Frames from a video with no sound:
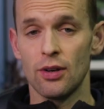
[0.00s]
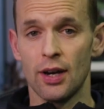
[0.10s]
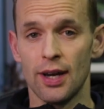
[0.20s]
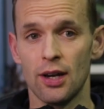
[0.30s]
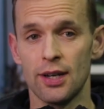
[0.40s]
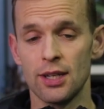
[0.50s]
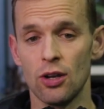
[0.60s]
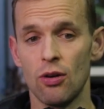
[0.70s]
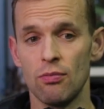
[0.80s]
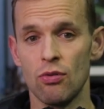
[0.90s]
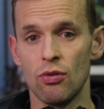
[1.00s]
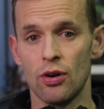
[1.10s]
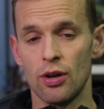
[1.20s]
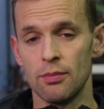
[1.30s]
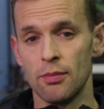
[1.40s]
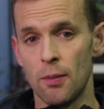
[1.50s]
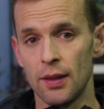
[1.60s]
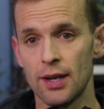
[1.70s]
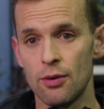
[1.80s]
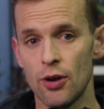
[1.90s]
I did a lot more
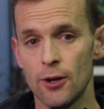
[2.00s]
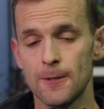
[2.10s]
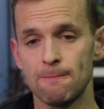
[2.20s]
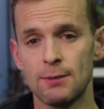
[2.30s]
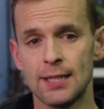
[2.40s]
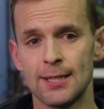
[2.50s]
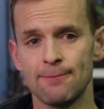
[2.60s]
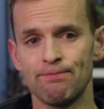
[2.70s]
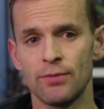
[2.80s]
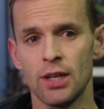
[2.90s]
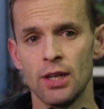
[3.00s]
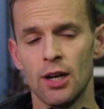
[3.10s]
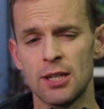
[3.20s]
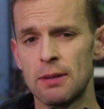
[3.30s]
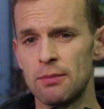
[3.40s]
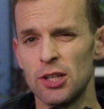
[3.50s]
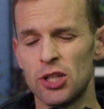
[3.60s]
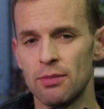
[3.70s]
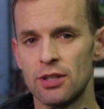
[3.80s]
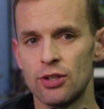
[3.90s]
mobility work. I split my
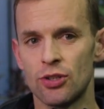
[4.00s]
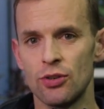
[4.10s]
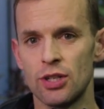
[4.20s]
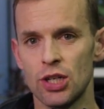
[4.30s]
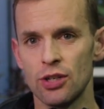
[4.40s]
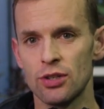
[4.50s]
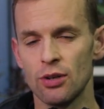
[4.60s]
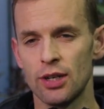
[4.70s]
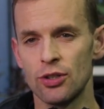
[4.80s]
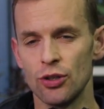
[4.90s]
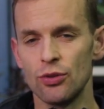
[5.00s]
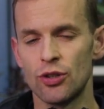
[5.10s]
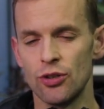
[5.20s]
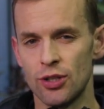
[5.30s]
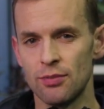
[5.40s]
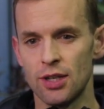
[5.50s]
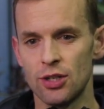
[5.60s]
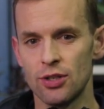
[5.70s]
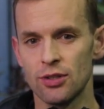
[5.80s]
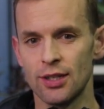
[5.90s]
gym into 2 sessions, so I didn't do 2 gym
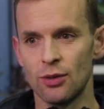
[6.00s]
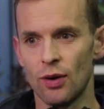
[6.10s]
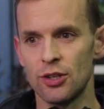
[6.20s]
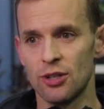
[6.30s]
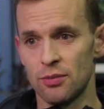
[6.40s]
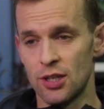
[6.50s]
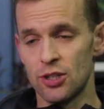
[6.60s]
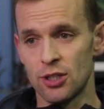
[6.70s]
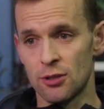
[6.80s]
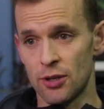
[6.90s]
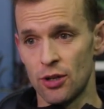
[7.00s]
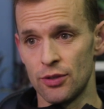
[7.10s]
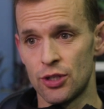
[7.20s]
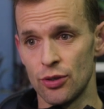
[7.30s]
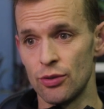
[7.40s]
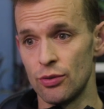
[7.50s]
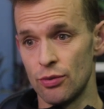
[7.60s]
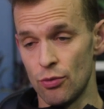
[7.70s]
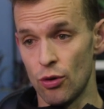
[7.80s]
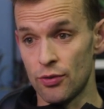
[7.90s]
sessions. I did 1 gym session split over 2
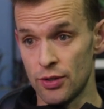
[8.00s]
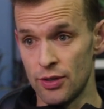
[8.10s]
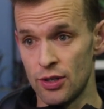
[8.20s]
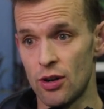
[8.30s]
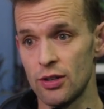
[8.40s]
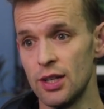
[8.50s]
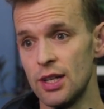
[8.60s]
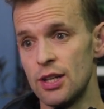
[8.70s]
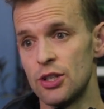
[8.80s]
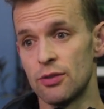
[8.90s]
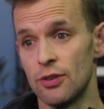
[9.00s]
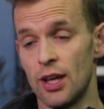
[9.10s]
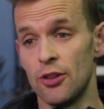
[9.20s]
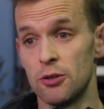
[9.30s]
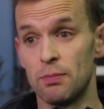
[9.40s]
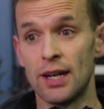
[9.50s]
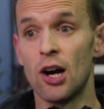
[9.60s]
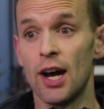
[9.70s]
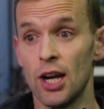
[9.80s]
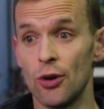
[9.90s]
more often than not, just in those big
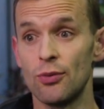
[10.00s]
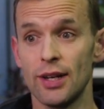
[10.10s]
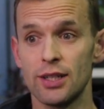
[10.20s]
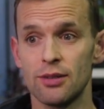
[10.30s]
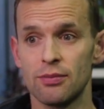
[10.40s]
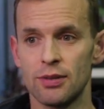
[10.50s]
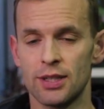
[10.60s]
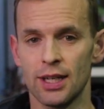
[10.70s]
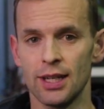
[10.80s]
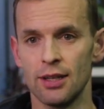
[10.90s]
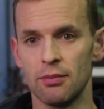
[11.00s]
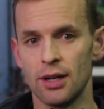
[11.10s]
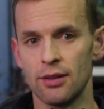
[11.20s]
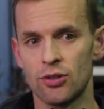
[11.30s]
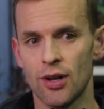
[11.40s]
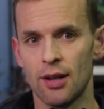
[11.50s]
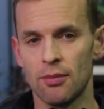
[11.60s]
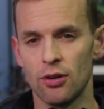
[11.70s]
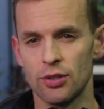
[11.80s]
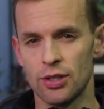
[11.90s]
high load weeks, particularly in the middle of the training
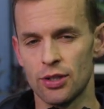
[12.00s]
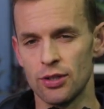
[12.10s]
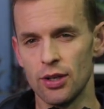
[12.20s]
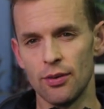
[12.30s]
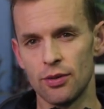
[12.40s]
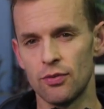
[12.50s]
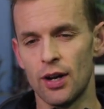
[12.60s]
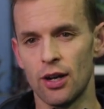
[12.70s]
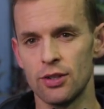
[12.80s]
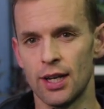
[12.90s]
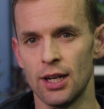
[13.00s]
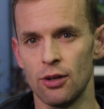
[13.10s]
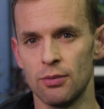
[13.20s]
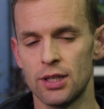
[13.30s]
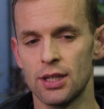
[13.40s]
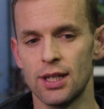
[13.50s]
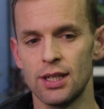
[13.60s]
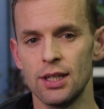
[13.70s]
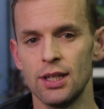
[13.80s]
block, just because I was finding I was getting a little bit tired.